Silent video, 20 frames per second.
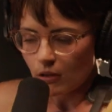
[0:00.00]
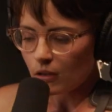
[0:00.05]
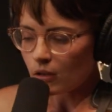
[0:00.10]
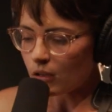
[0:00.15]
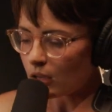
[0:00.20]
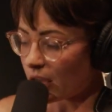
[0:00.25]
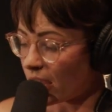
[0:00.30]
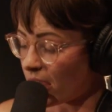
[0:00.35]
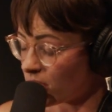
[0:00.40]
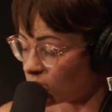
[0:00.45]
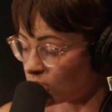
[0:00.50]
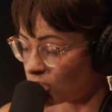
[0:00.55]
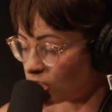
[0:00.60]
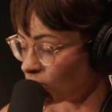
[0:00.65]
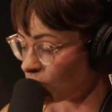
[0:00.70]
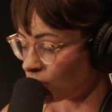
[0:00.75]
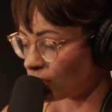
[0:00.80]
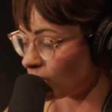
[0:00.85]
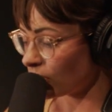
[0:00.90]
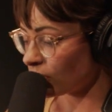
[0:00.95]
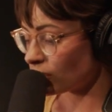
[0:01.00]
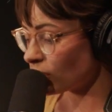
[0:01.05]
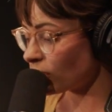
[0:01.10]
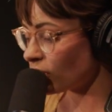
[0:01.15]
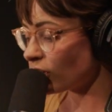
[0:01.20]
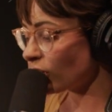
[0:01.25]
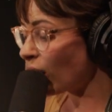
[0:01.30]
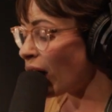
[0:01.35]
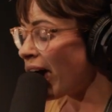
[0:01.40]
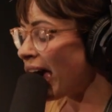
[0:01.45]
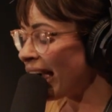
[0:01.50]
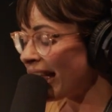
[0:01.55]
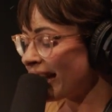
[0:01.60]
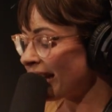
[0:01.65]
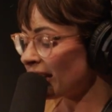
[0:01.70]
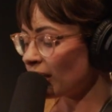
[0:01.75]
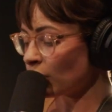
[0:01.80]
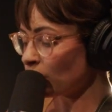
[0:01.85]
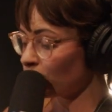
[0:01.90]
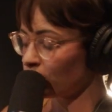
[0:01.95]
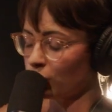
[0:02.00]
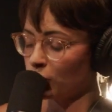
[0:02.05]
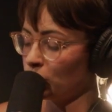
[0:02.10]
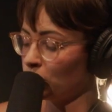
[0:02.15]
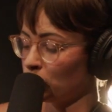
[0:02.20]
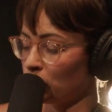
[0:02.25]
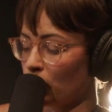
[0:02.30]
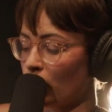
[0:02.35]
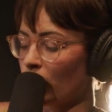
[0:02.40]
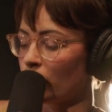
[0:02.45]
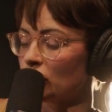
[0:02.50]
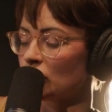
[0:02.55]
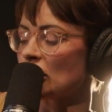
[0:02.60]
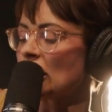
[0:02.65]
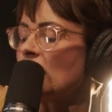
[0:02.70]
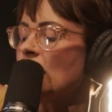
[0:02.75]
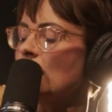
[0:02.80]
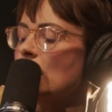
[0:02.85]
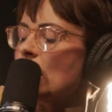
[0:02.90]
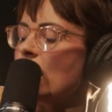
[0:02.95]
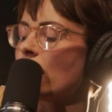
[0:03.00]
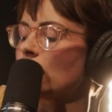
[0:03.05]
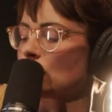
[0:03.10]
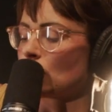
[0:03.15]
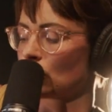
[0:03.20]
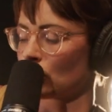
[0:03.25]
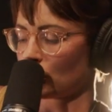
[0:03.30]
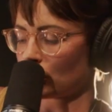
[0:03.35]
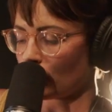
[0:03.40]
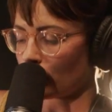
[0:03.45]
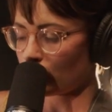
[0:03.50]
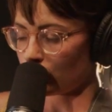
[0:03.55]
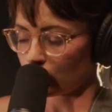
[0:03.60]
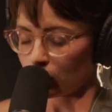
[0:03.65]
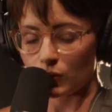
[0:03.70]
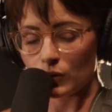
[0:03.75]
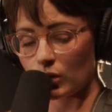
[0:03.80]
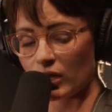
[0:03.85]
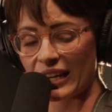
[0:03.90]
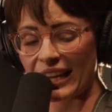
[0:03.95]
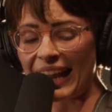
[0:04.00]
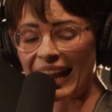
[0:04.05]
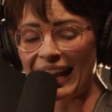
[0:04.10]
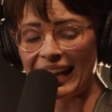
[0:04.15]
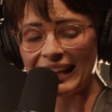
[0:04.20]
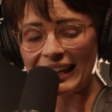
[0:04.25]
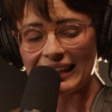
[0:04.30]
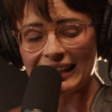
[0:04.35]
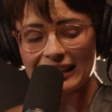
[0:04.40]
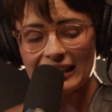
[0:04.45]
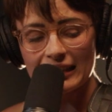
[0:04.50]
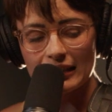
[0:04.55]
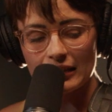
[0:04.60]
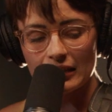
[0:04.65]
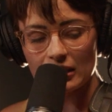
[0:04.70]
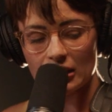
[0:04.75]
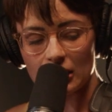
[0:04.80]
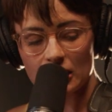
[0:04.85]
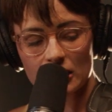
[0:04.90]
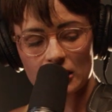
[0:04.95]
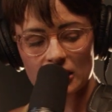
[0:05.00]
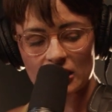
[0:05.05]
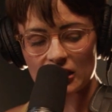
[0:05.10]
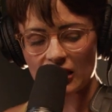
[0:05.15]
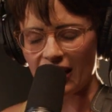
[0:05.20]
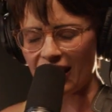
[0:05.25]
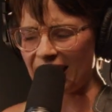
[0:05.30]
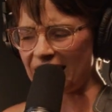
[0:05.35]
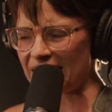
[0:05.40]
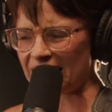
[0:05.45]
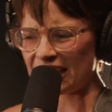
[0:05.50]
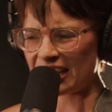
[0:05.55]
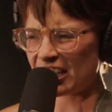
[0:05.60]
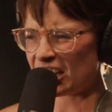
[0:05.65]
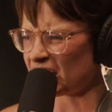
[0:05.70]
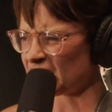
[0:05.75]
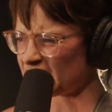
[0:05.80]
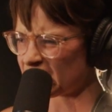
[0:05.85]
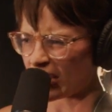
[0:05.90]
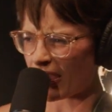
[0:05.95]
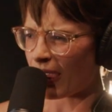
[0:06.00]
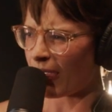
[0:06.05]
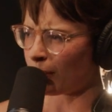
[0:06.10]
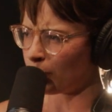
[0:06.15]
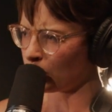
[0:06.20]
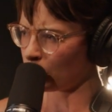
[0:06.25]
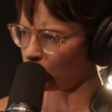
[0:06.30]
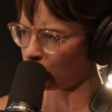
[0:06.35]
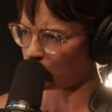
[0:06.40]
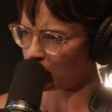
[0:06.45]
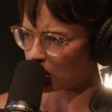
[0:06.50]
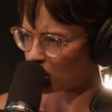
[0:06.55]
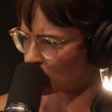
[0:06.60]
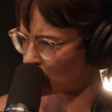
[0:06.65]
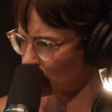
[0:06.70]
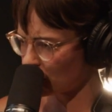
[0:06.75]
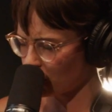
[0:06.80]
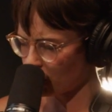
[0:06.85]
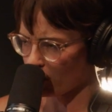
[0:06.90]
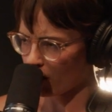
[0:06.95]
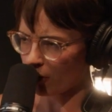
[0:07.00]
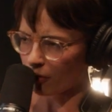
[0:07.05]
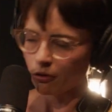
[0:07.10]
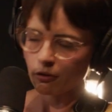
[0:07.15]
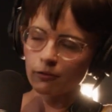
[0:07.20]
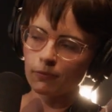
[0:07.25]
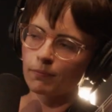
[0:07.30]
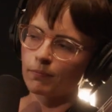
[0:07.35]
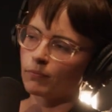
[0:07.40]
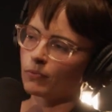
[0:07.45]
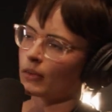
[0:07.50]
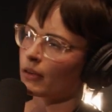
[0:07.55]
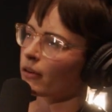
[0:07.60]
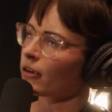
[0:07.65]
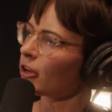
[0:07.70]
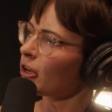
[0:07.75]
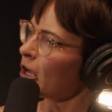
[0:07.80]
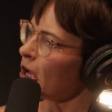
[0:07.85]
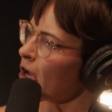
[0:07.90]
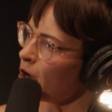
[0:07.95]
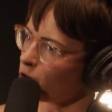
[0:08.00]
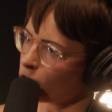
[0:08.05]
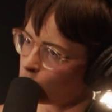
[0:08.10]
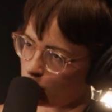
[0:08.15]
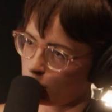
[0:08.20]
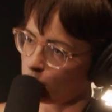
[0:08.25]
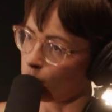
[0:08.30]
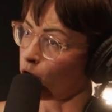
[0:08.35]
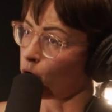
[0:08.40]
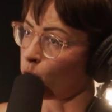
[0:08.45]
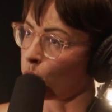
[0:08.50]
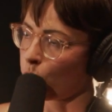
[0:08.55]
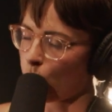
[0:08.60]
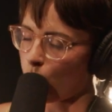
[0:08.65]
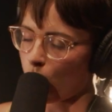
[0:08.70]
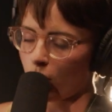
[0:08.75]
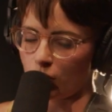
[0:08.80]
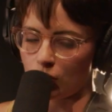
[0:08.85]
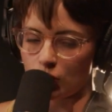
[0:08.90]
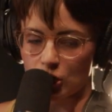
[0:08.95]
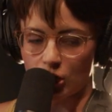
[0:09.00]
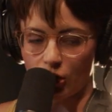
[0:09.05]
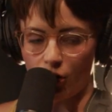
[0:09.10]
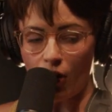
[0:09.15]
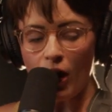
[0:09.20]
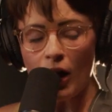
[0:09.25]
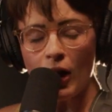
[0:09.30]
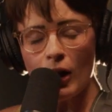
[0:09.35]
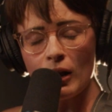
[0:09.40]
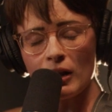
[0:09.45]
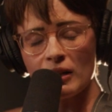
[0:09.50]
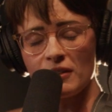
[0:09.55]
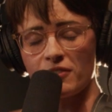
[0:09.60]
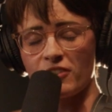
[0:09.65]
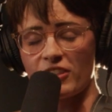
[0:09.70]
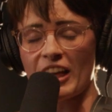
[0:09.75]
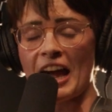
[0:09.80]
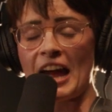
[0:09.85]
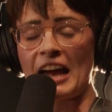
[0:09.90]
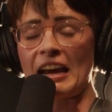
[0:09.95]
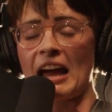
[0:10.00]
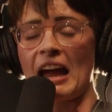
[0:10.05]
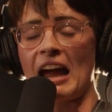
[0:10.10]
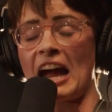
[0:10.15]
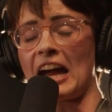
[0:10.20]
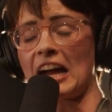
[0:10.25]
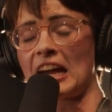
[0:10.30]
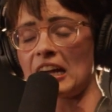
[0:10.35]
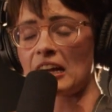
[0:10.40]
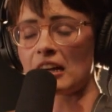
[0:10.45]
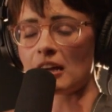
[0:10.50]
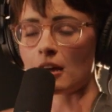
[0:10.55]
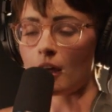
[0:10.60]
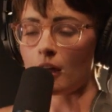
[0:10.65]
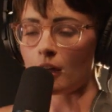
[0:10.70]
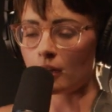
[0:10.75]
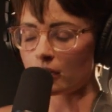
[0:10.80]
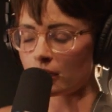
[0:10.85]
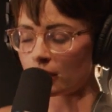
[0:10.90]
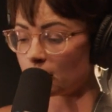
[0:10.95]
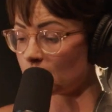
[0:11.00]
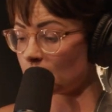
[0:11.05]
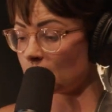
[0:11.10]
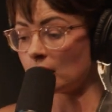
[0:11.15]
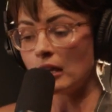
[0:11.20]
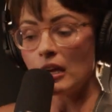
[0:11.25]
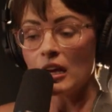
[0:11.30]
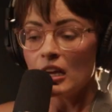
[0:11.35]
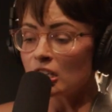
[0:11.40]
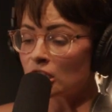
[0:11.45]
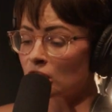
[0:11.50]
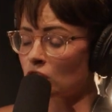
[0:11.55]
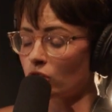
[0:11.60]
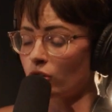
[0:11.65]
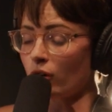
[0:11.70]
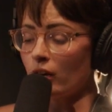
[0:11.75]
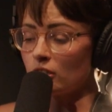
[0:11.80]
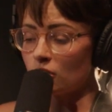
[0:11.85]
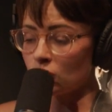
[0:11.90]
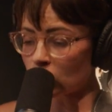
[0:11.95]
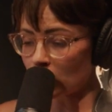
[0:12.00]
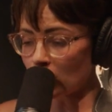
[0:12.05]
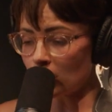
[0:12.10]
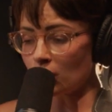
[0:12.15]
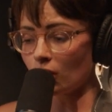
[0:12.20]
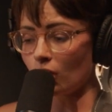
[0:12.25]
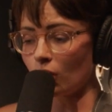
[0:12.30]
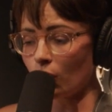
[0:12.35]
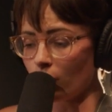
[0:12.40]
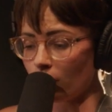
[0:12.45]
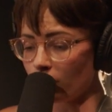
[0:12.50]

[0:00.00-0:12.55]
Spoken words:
Yes, you can cry if you want, that's okay. This ain't a time to be strong. You don't want all of that anger scrunching your